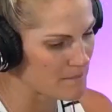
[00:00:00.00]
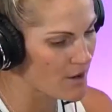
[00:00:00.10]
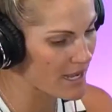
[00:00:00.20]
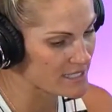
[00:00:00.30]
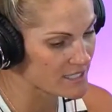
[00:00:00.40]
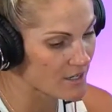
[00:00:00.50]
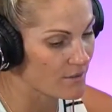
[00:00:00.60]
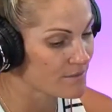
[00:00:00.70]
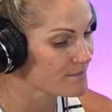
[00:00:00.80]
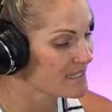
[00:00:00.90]
Okay.
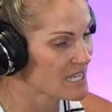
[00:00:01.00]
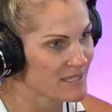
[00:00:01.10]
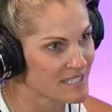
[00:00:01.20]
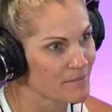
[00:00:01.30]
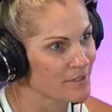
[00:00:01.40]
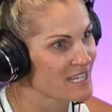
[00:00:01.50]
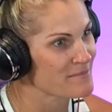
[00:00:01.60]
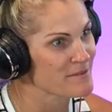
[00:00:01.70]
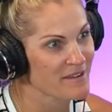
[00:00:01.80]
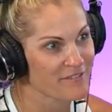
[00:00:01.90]
So keep it simple. That'd
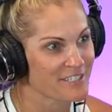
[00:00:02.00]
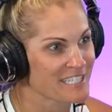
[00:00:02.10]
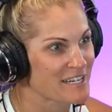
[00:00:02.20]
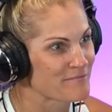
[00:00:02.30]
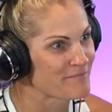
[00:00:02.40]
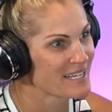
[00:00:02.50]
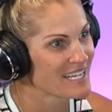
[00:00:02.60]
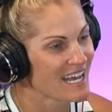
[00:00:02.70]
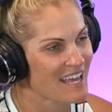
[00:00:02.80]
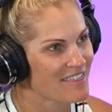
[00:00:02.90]
be my first step.
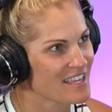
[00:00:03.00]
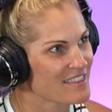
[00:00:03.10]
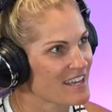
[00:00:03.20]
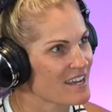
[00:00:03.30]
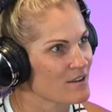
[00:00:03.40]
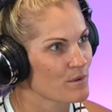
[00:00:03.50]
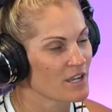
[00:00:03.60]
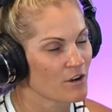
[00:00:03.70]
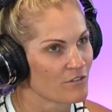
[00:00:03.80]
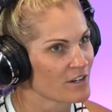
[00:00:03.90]
I think that we
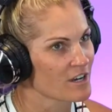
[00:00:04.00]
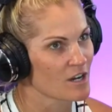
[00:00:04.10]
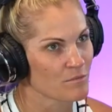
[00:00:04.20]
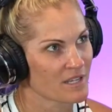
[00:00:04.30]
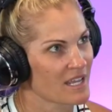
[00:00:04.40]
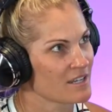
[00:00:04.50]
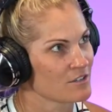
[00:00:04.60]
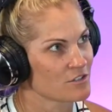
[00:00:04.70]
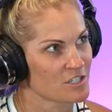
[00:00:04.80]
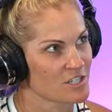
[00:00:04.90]
overcomplicate
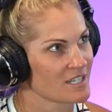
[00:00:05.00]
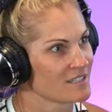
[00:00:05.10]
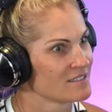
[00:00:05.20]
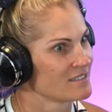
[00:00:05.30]
nutrition.